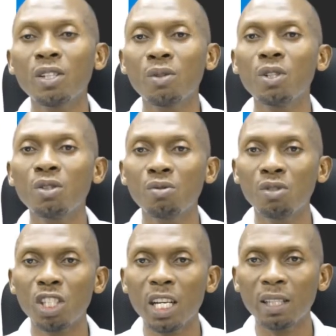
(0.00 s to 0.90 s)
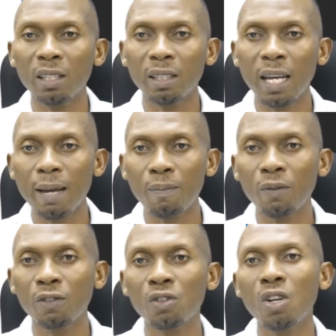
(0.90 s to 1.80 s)
You want to check the type
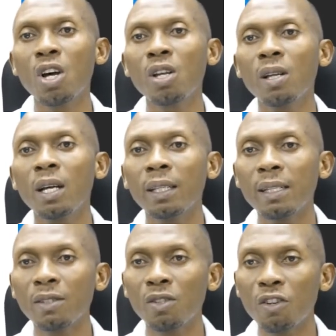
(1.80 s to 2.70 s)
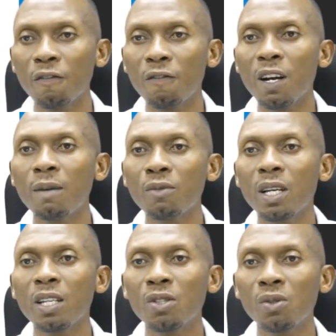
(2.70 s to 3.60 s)
of soil that is on your farm. You
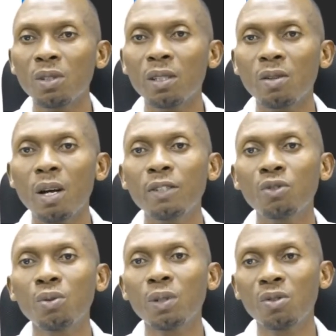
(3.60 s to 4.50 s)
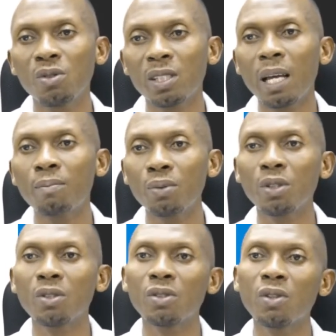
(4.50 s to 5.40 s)
can use the hand trowel to sample
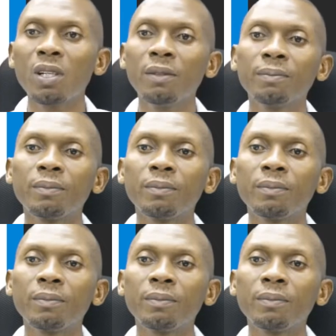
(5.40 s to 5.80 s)
your soil.